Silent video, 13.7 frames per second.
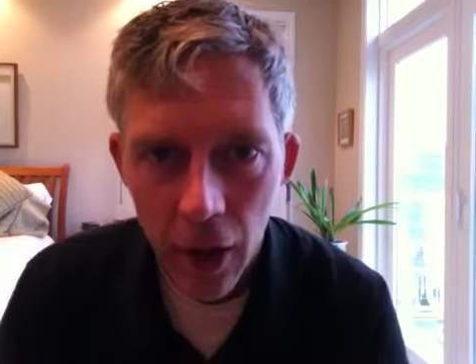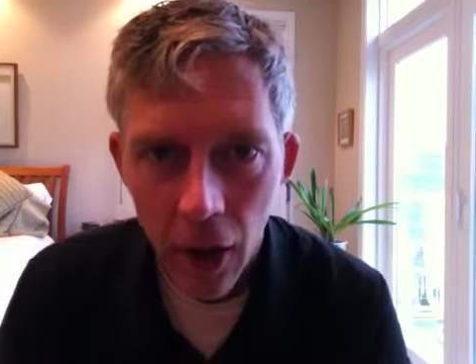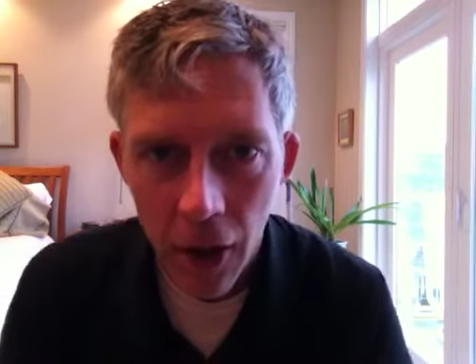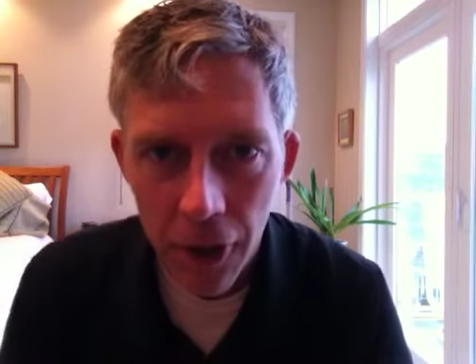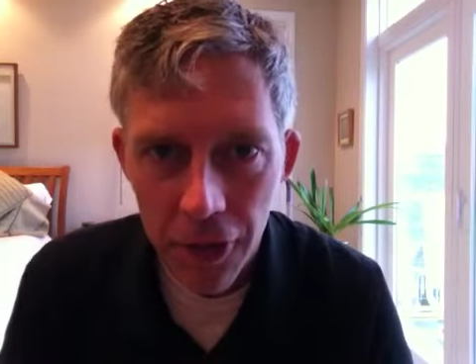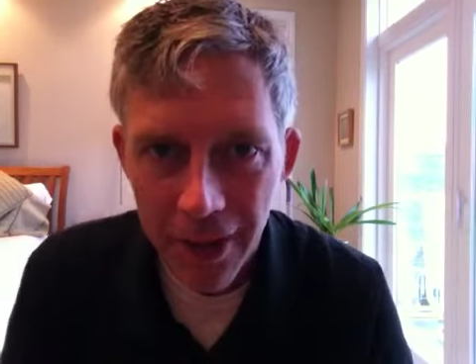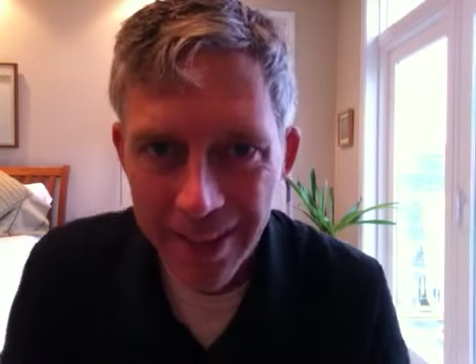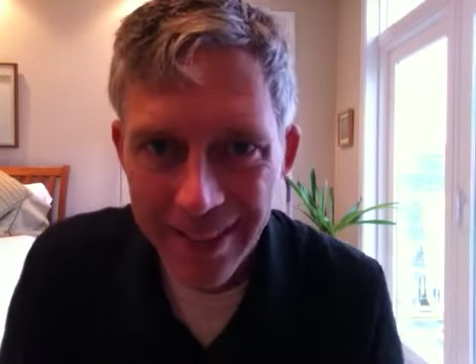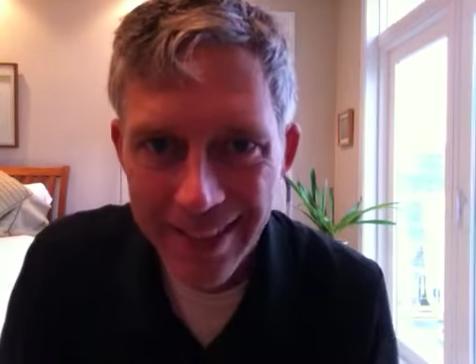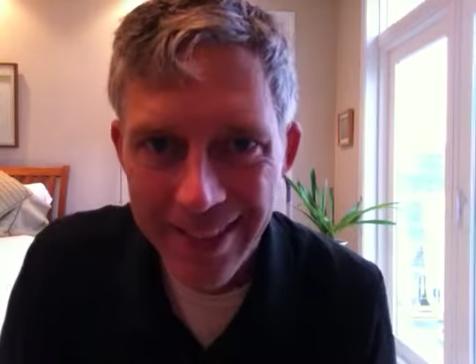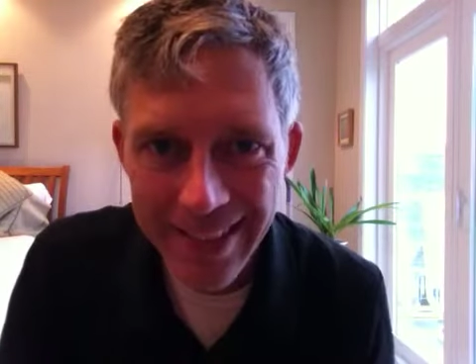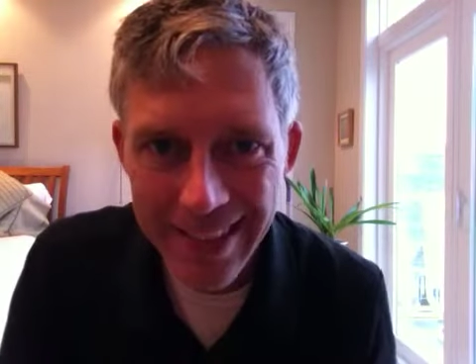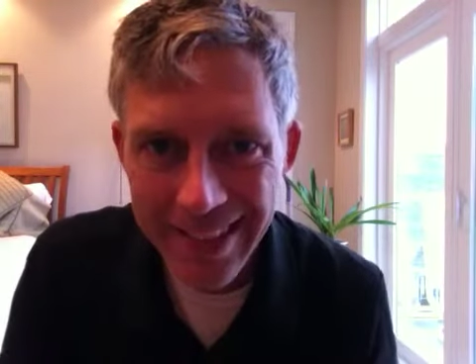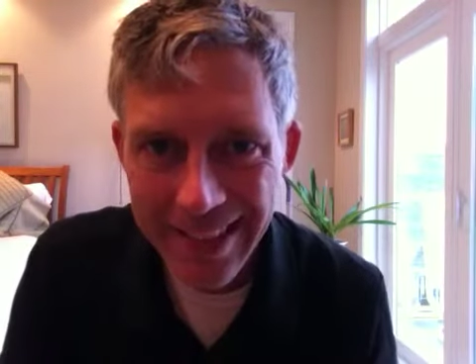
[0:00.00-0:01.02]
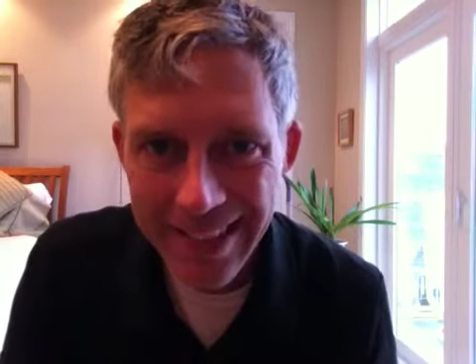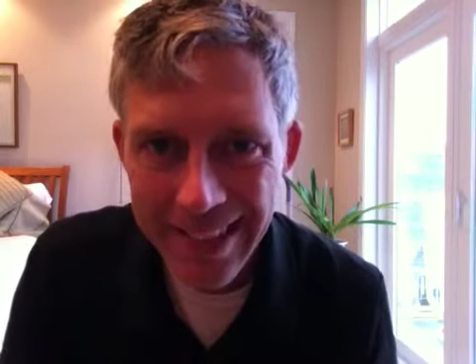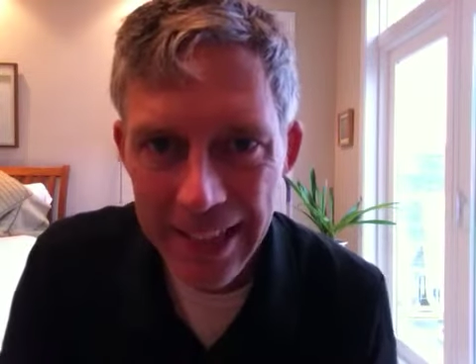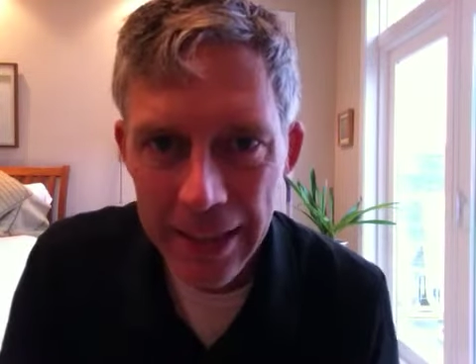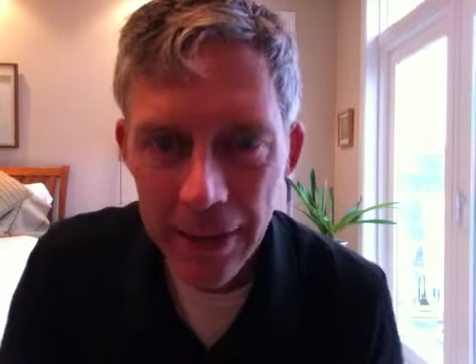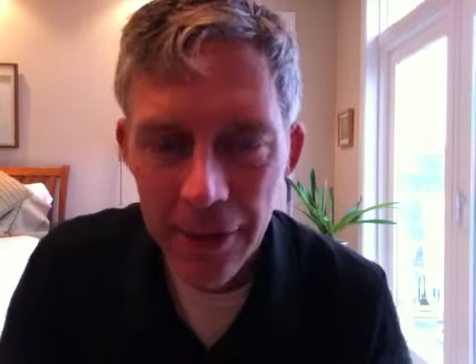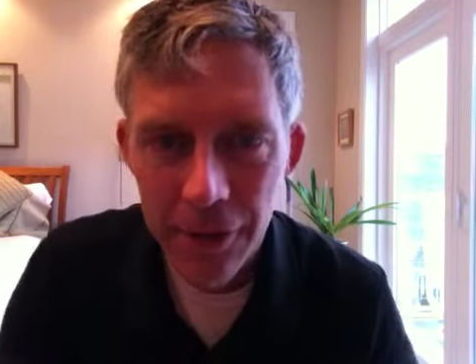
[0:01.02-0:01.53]

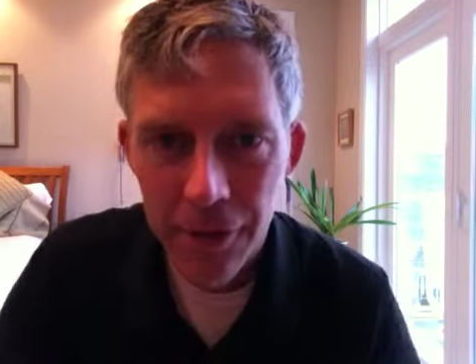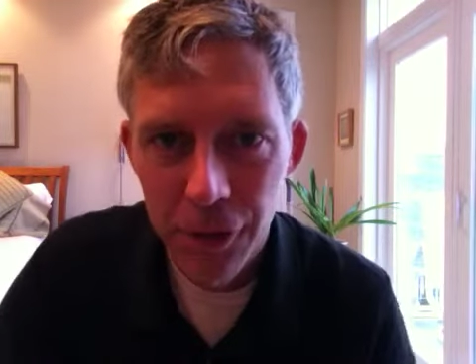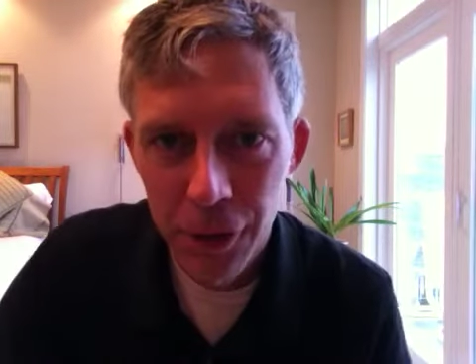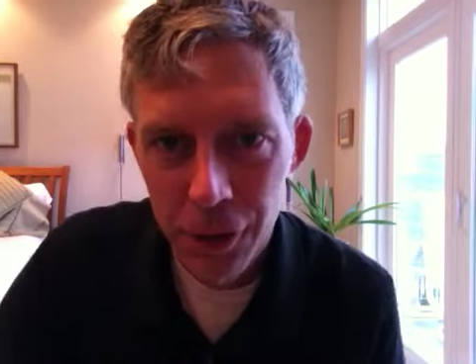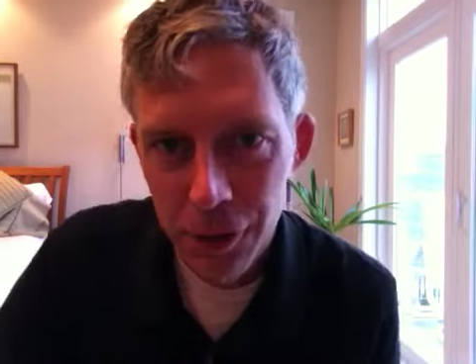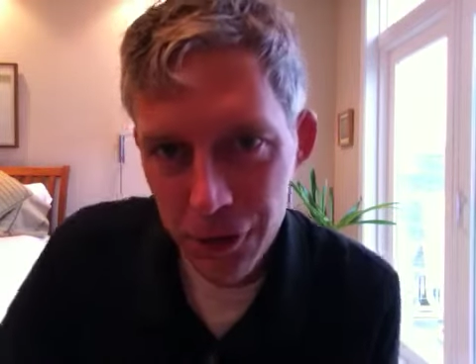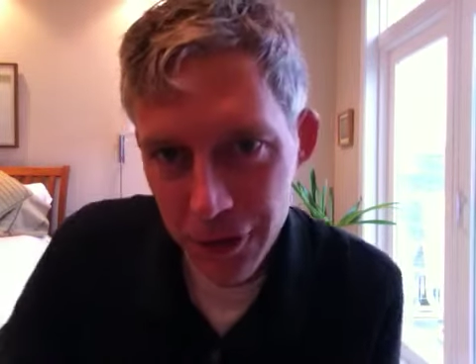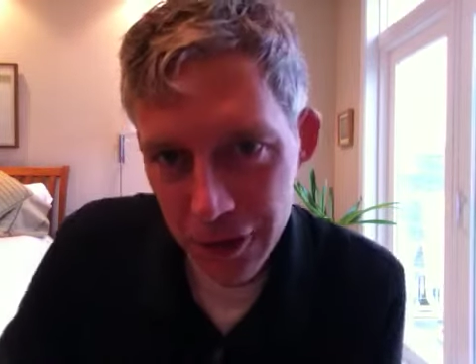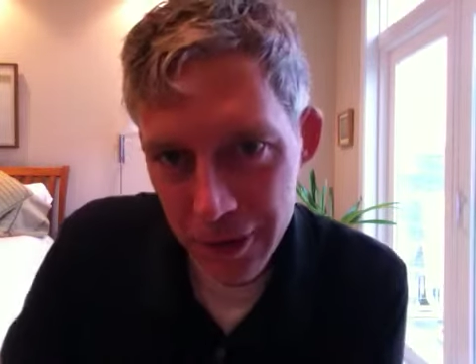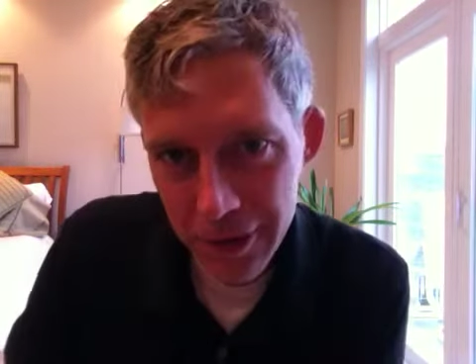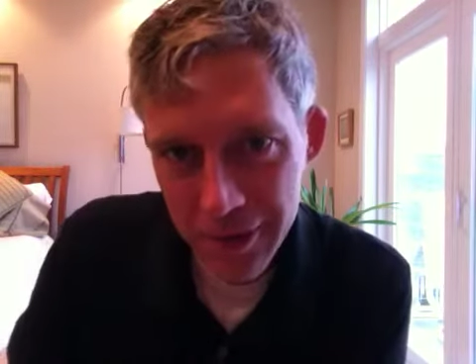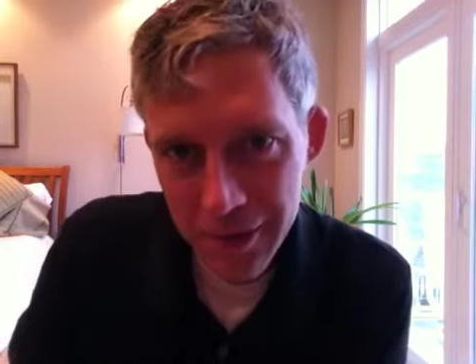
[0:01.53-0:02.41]
Authenticity versus